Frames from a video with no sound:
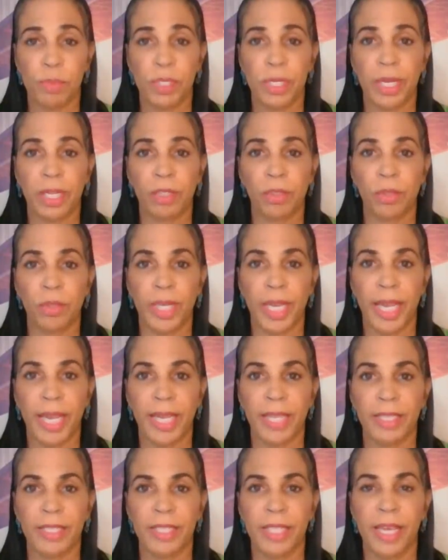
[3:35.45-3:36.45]
in this particular
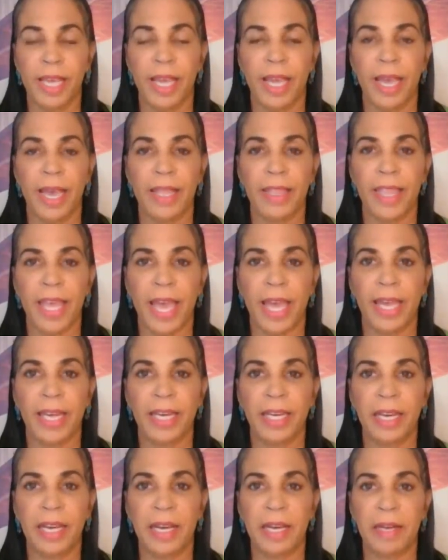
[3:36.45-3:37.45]
case
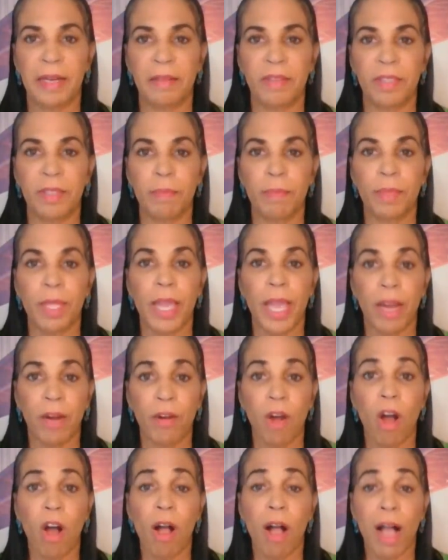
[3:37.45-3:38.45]
that uh,
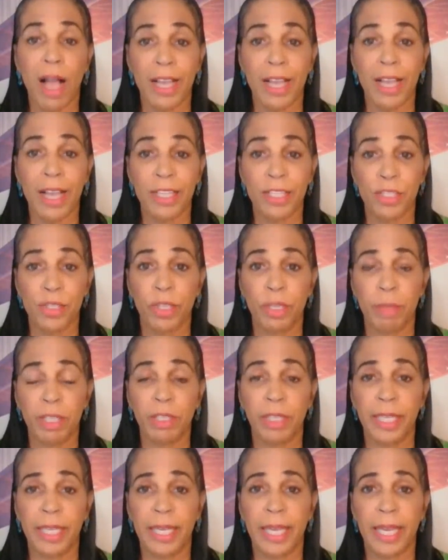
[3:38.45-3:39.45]
all eyes are going
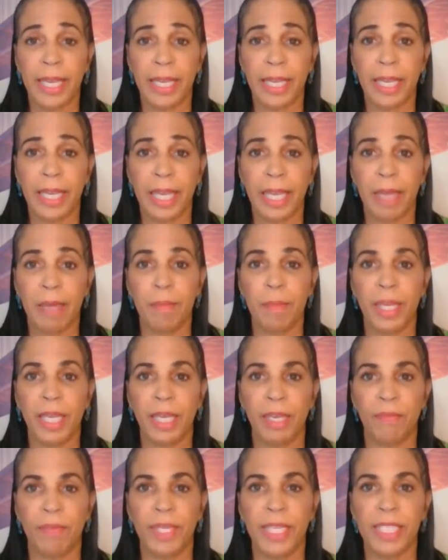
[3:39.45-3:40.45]
to be looking at
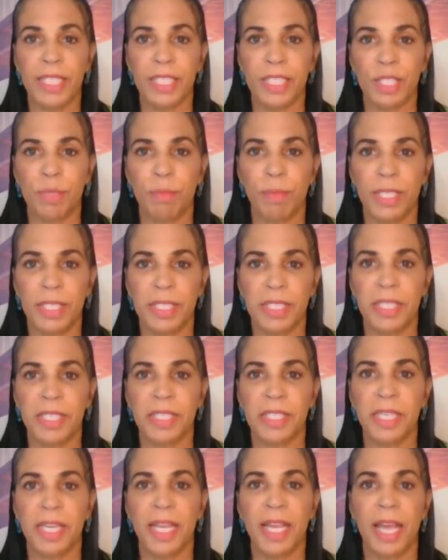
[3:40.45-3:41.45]
him, and if he
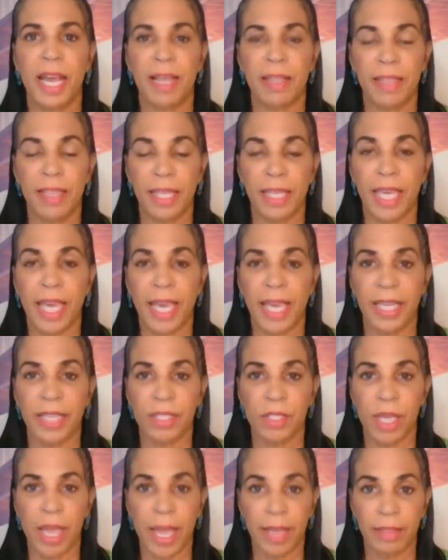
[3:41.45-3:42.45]
dismisses the
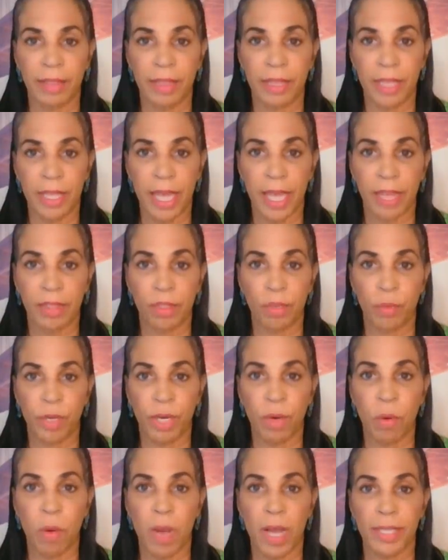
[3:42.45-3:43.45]
case at at
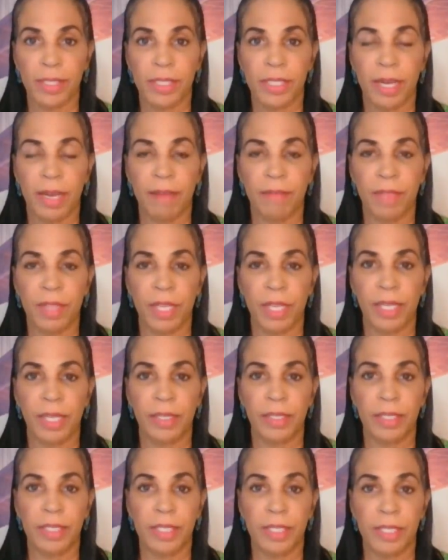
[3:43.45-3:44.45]
the request of
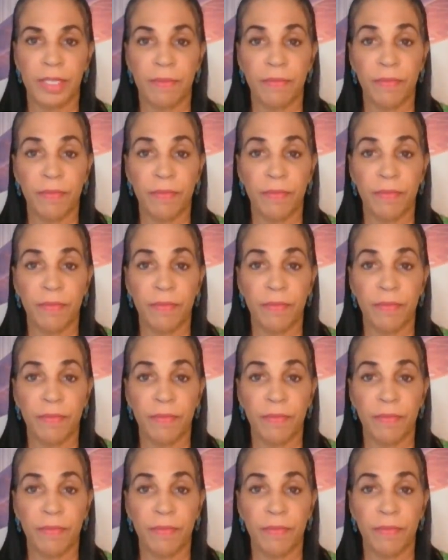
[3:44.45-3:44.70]
the